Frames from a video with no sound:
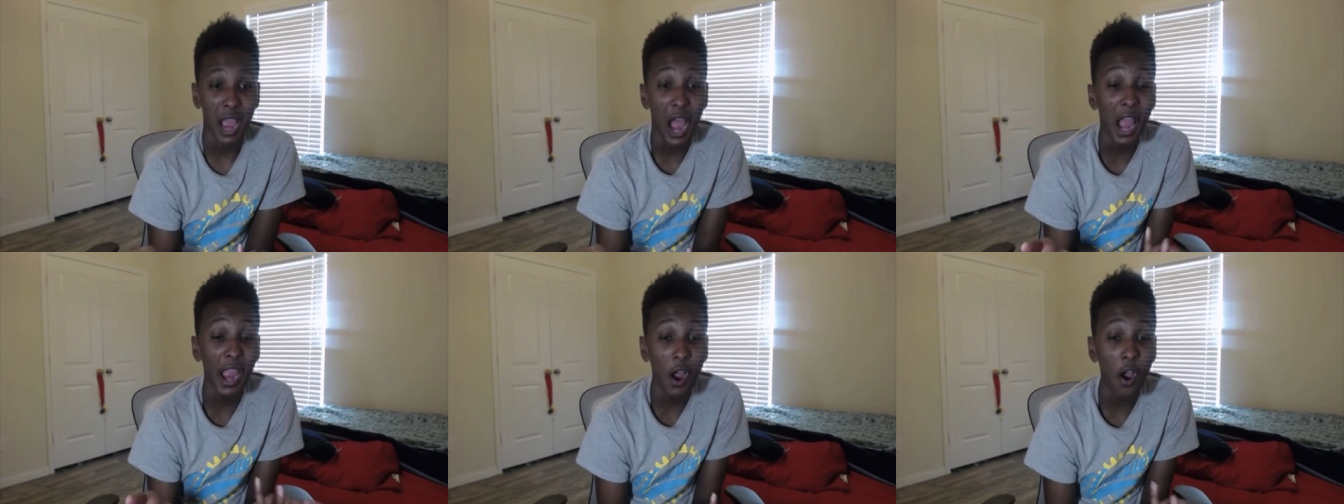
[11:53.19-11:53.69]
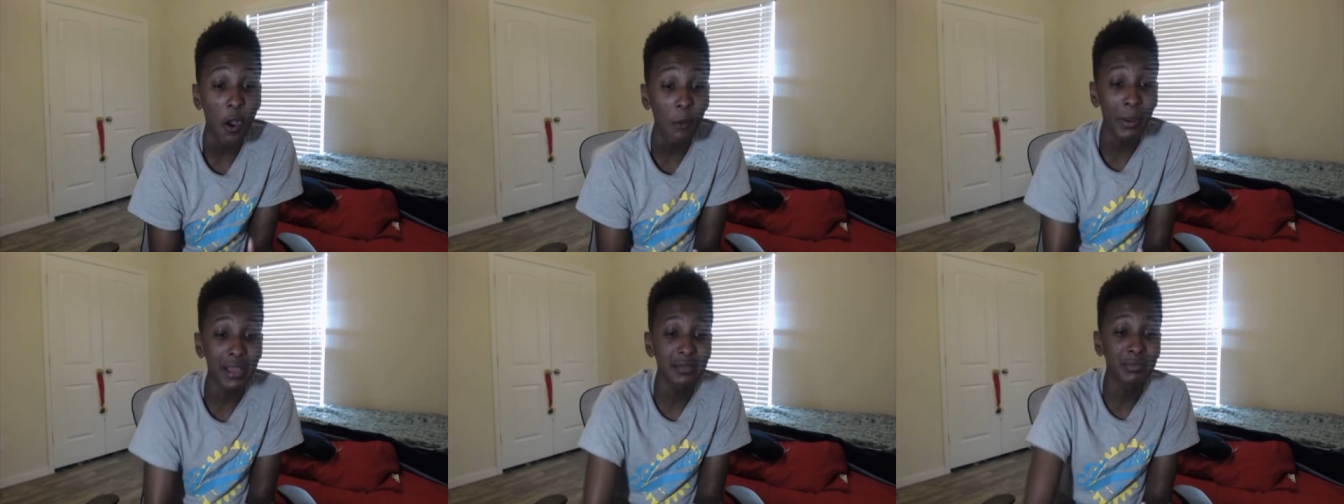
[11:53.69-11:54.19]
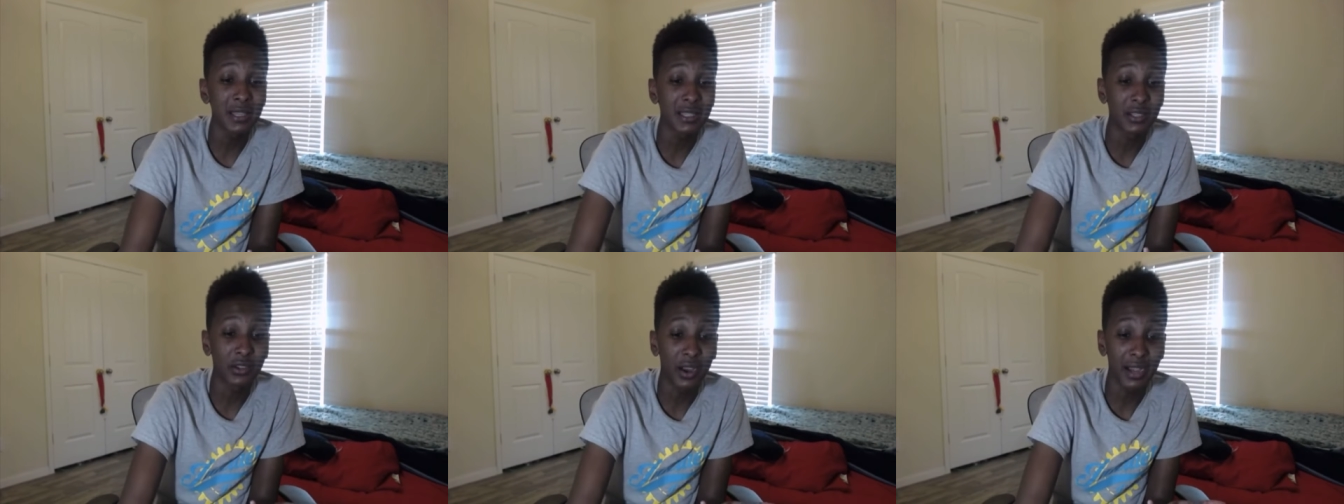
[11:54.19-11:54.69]
I always miss
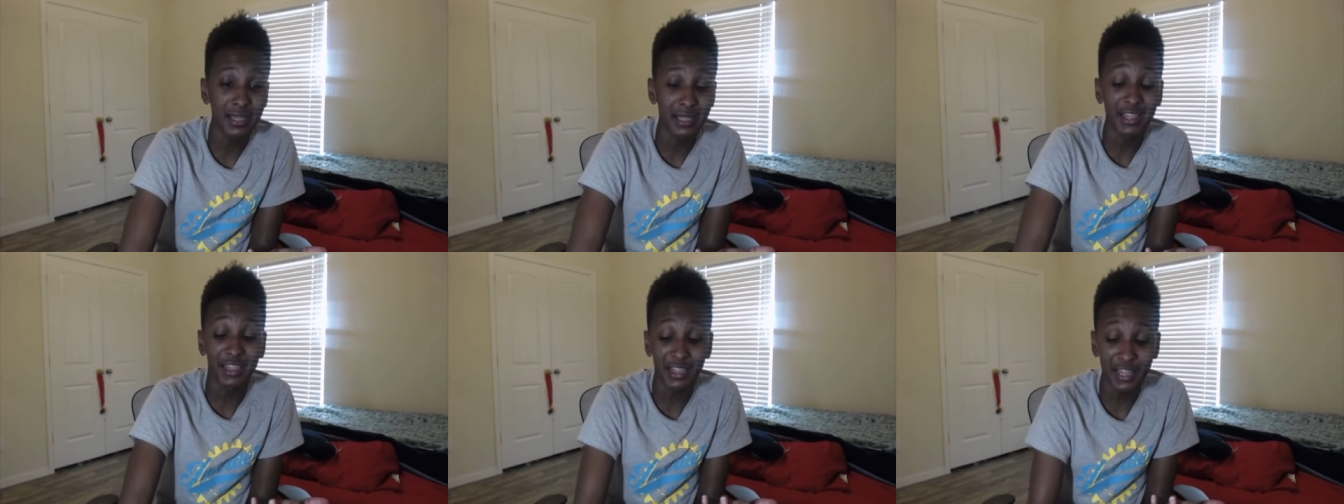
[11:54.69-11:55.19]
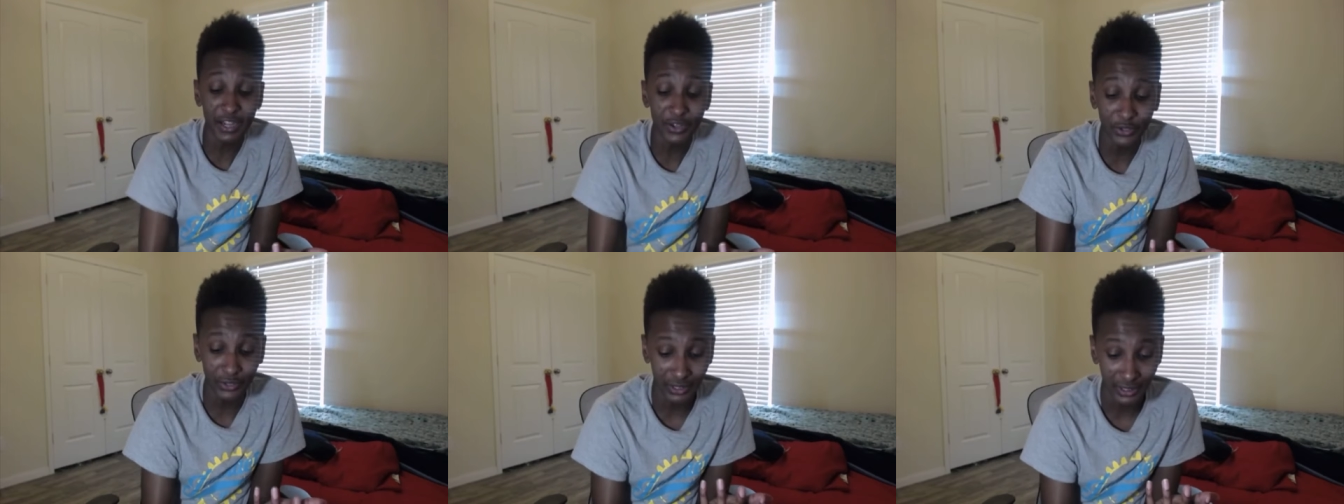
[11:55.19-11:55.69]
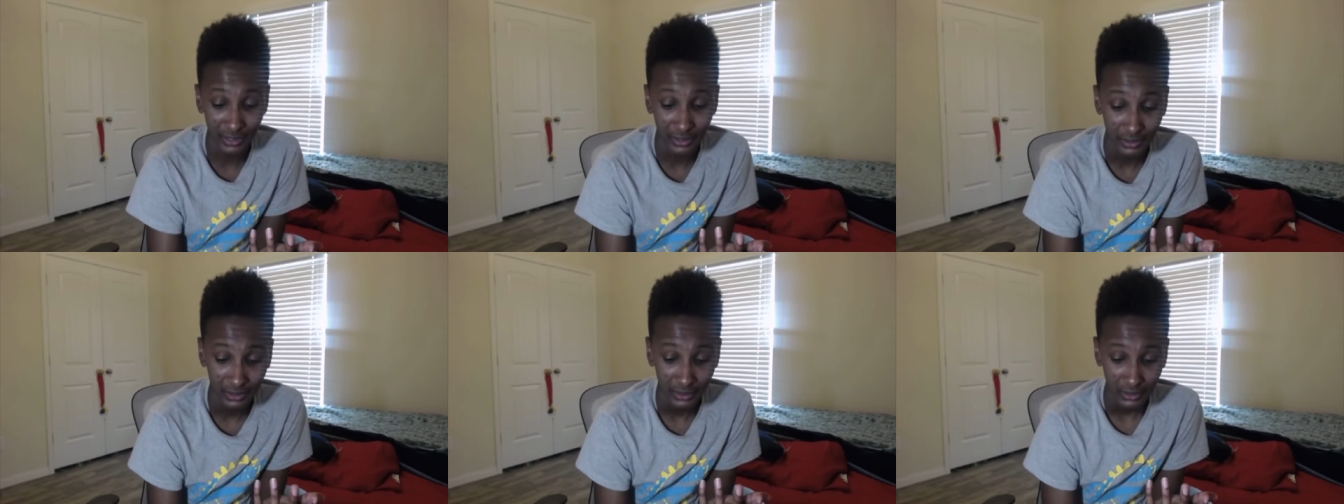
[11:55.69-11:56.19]
the greatest, literally.
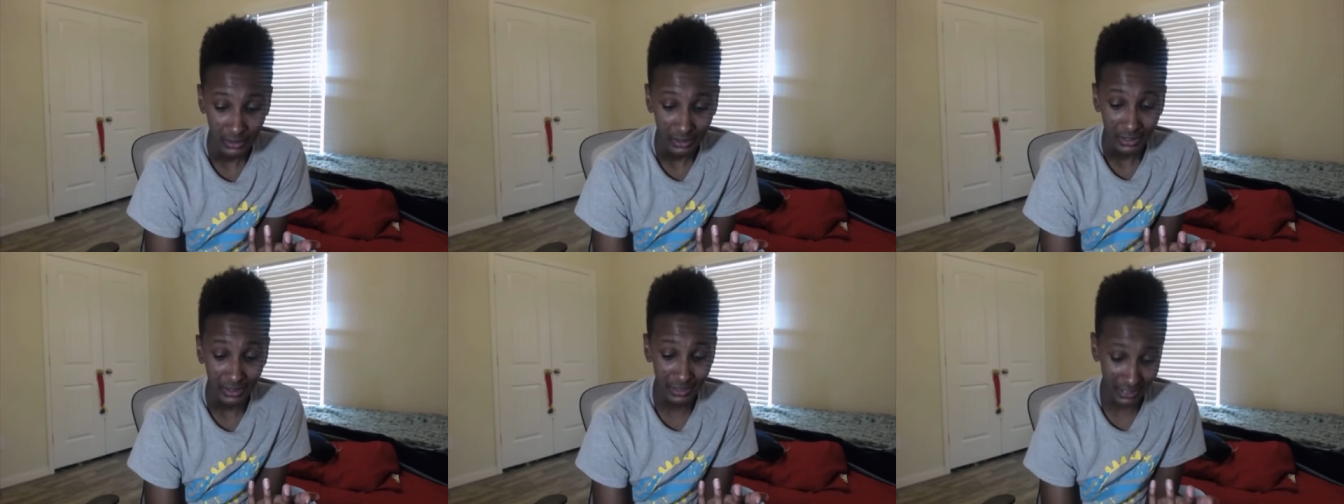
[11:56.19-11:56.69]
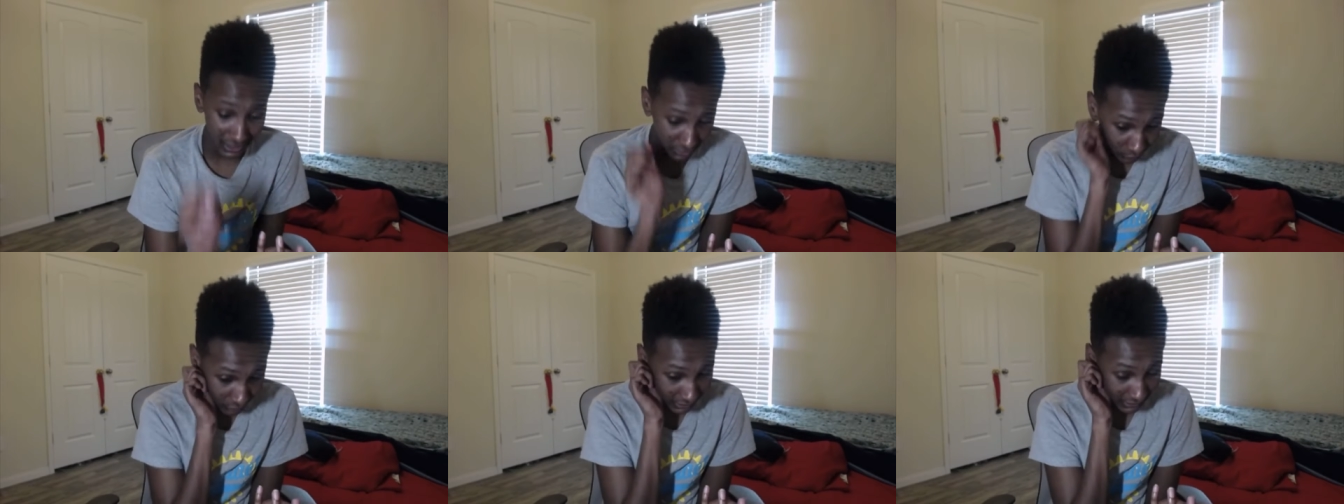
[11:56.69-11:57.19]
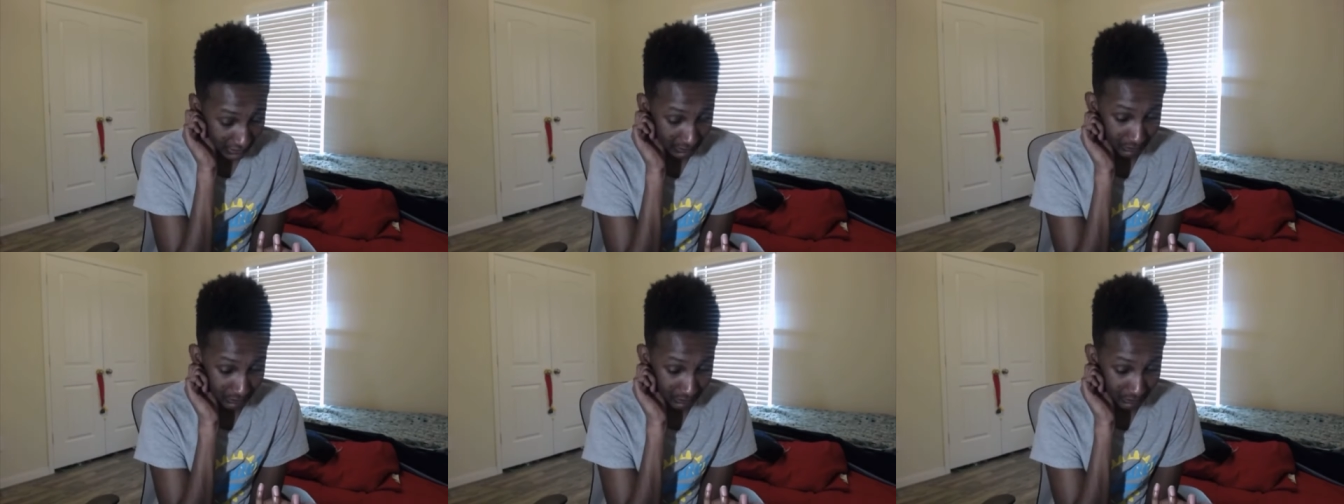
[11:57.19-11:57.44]
Literally.